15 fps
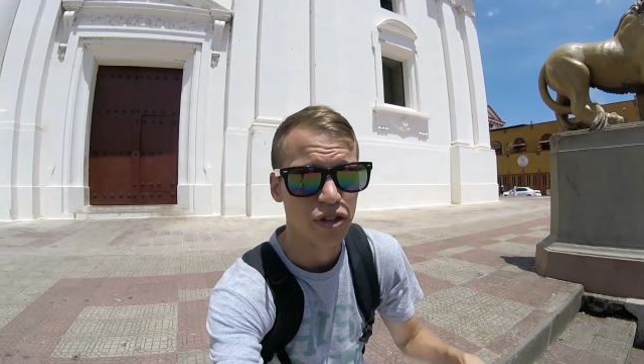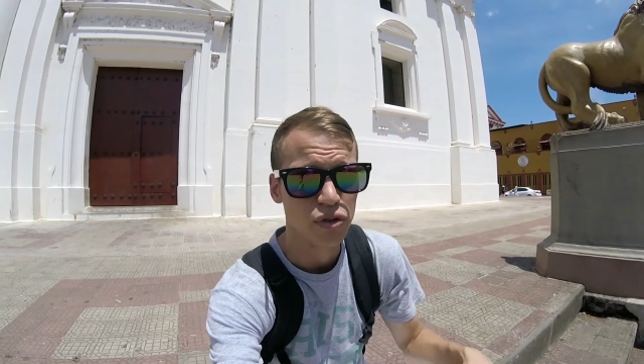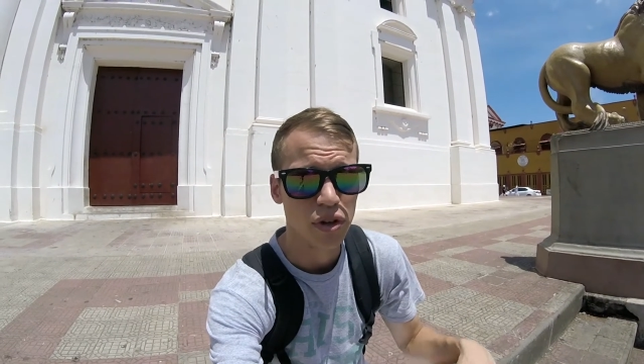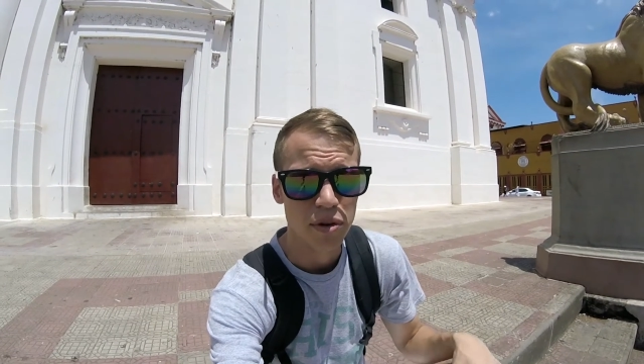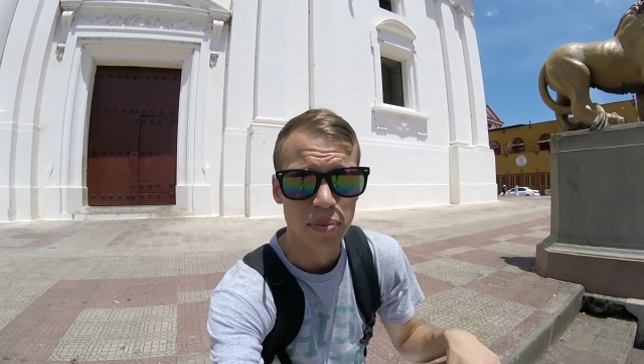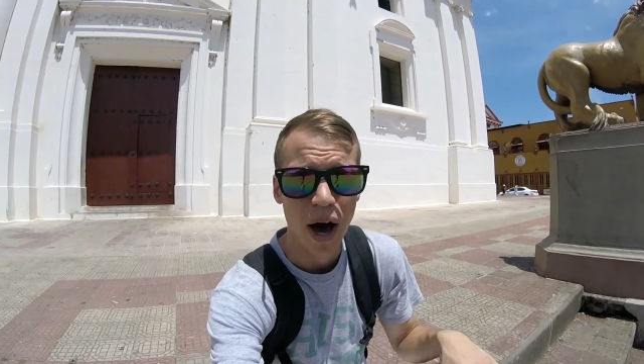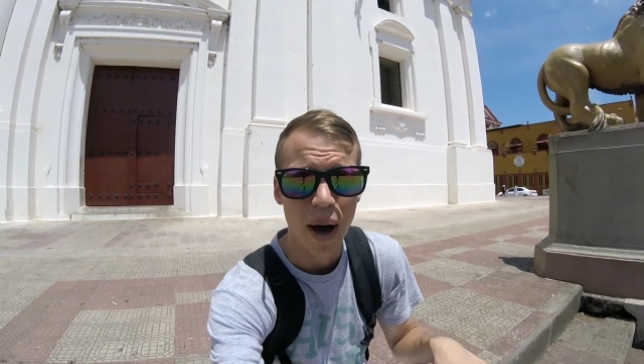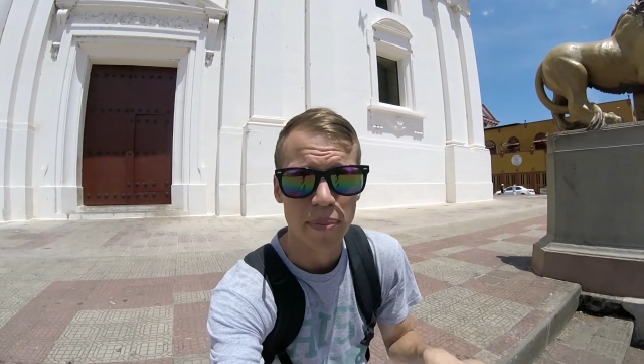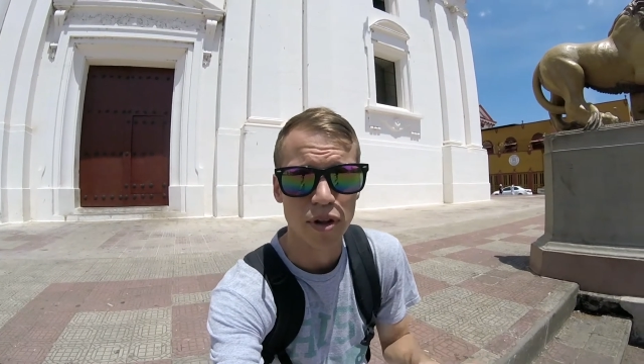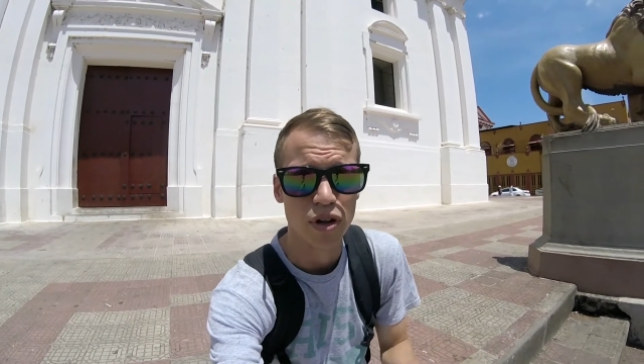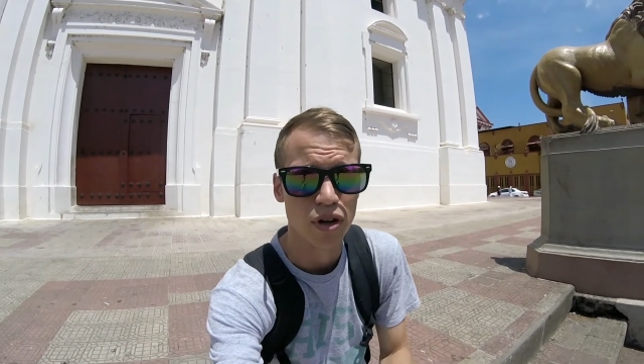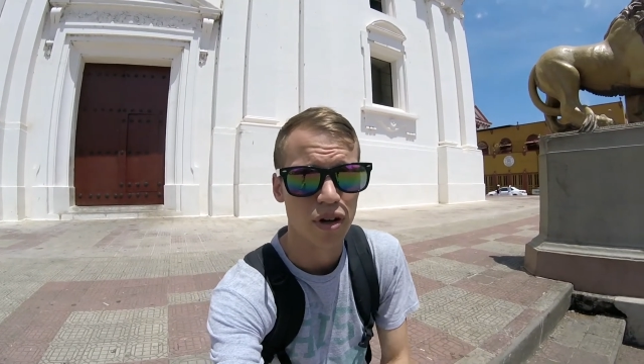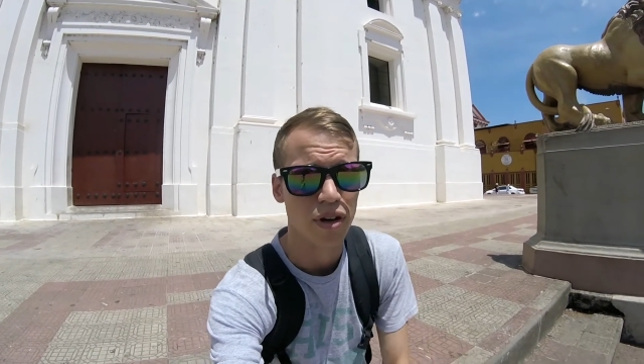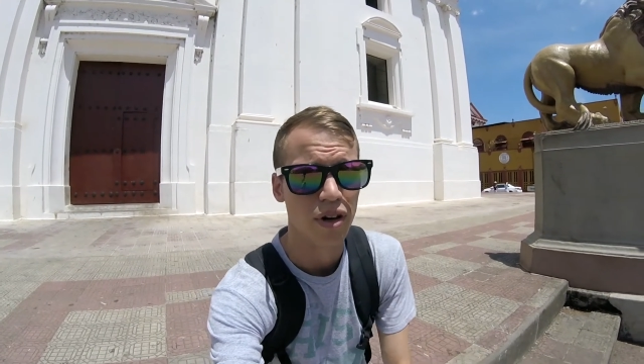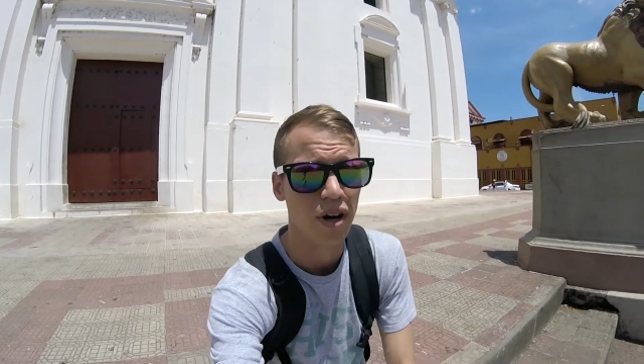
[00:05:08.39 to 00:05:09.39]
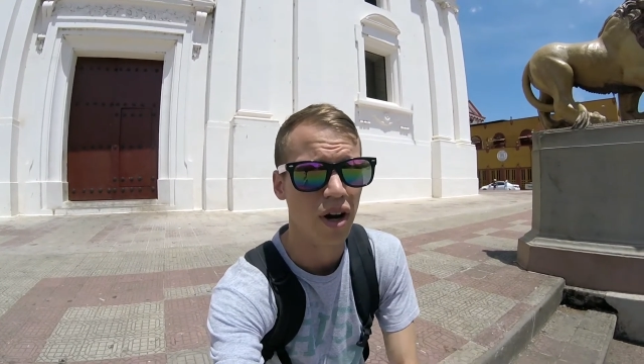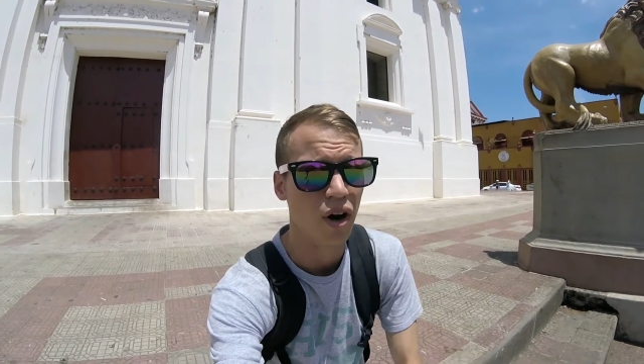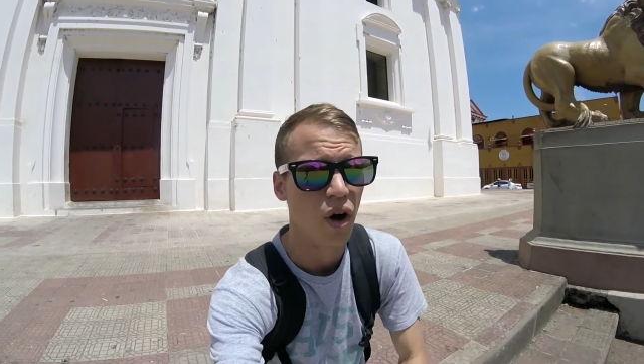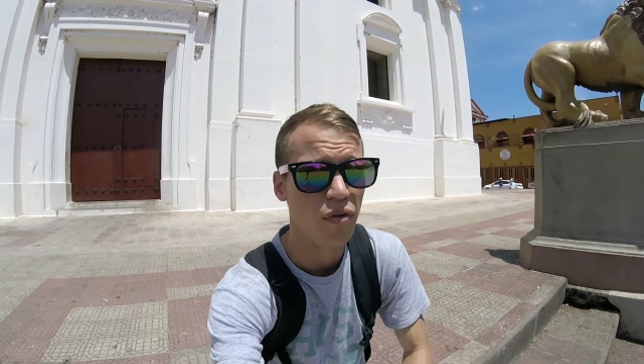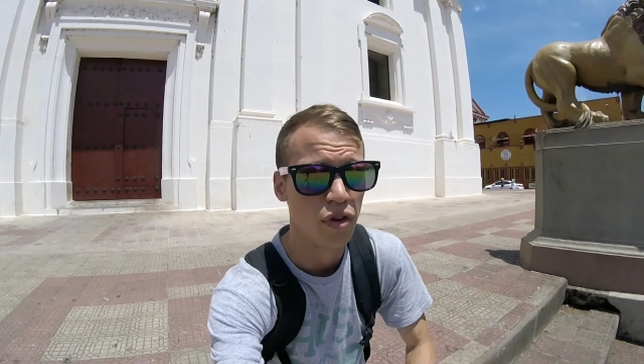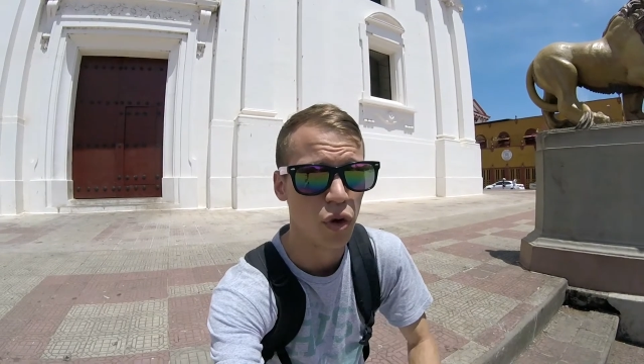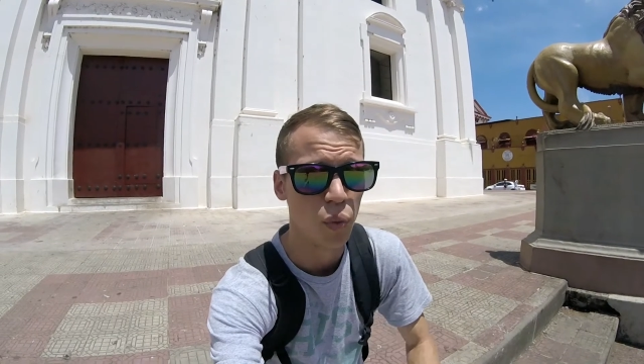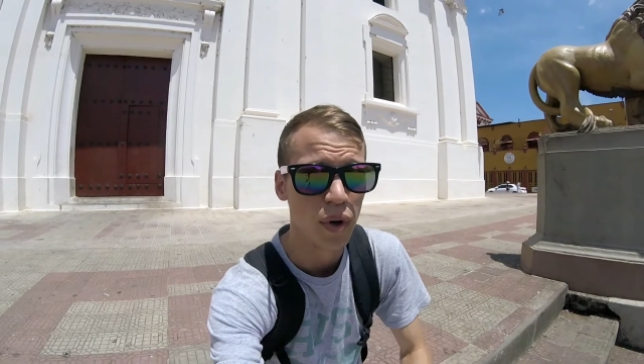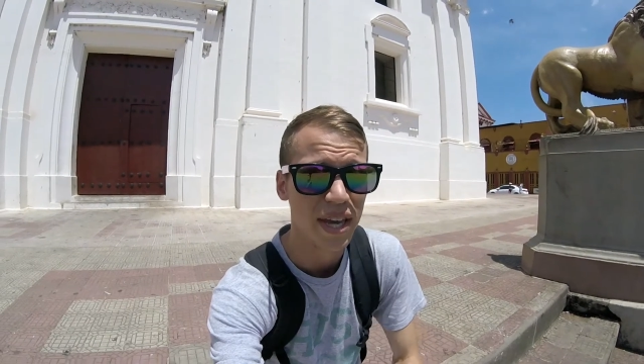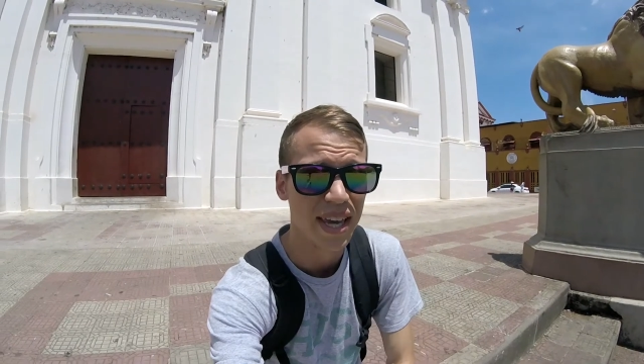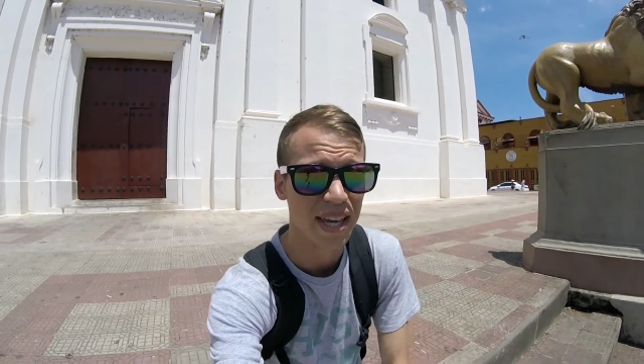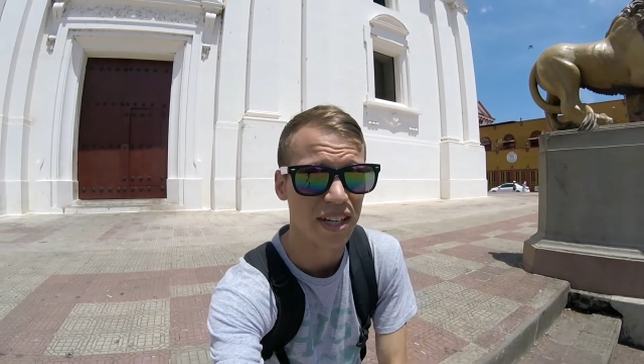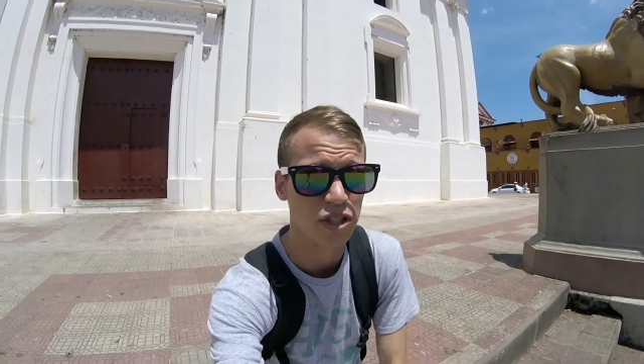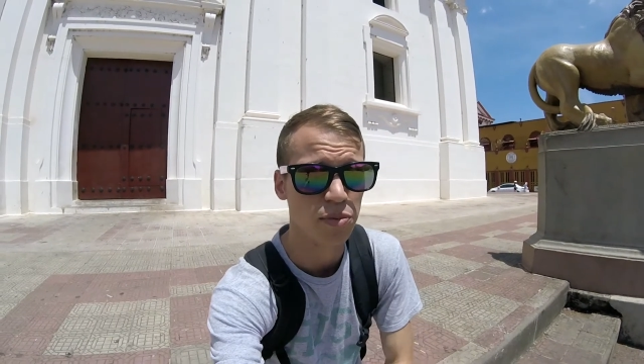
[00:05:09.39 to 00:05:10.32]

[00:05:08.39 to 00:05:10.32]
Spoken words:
it's really popular over the weekend,